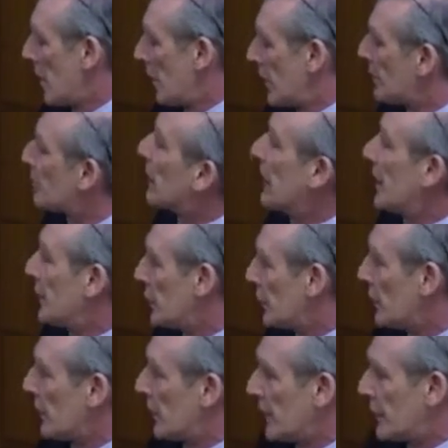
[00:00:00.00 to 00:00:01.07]
There's
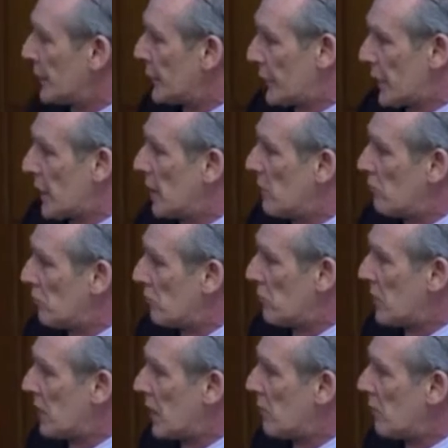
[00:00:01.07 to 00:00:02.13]
plenty of these,
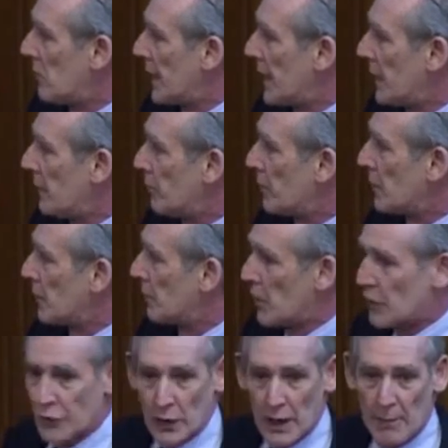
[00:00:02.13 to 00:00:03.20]
many
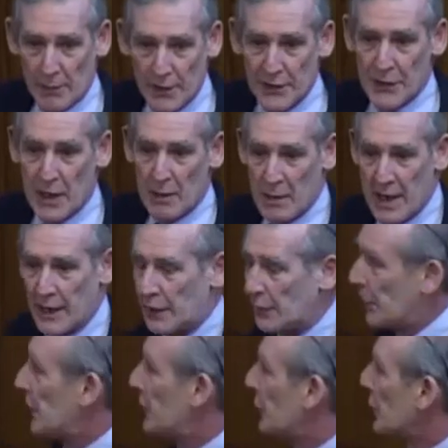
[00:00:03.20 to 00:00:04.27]
commercial companies now making
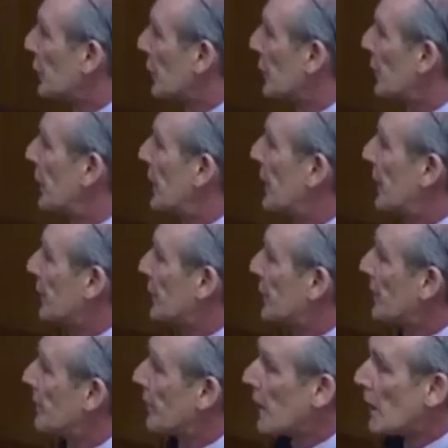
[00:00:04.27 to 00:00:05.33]
these sort of things.
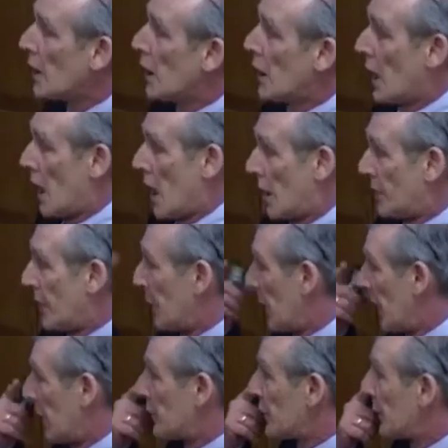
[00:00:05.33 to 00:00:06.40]
Something
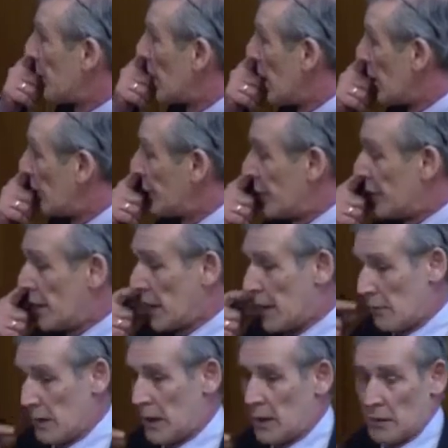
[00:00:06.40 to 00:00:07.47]
I was involved in,
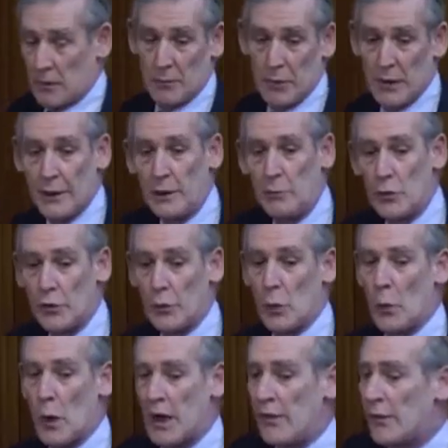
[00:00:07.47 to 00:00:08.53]
completely moving
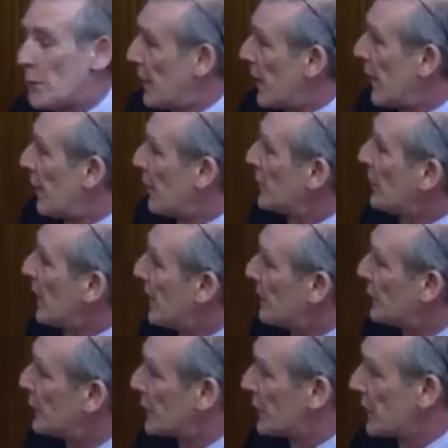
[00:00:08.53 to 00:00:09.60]
away from the
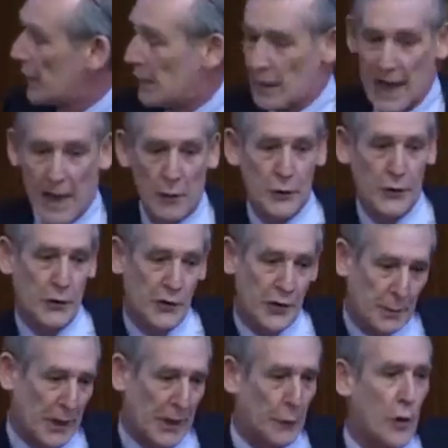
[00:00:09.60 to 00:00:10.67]
aerospace, how to
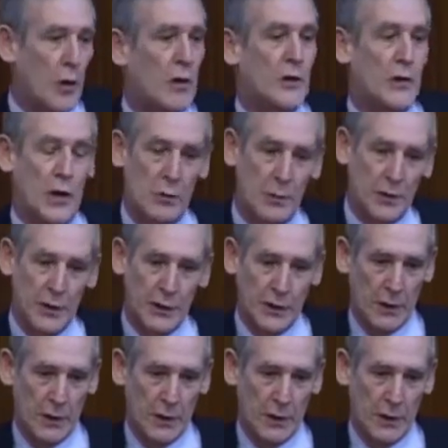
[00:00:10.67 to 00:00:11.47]
split rocks open